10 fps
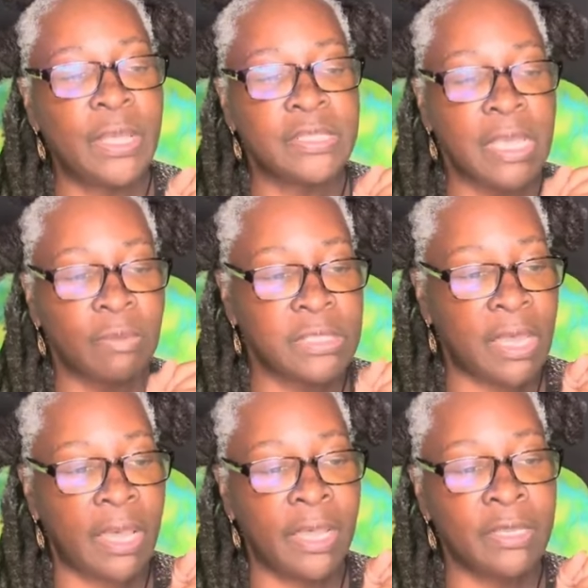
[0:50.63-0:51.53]
So I was
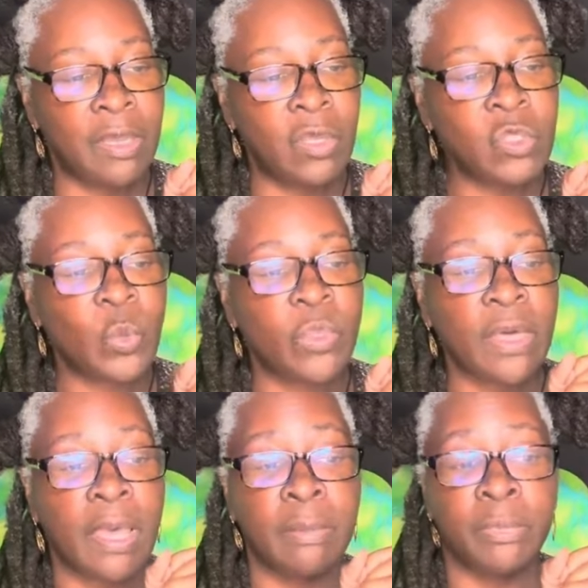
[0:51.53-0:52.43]
diagnosed with
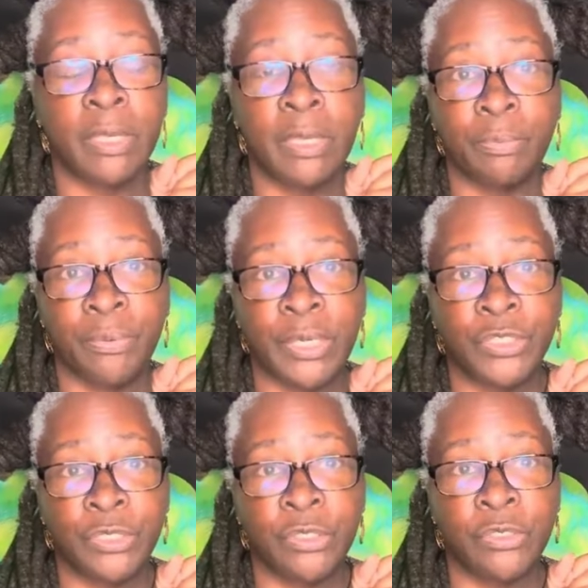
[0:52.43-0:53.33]
high blood
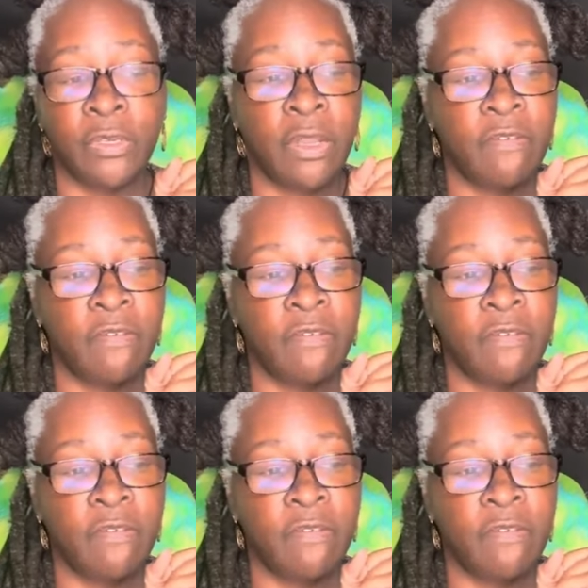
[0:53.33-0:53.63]
pressure,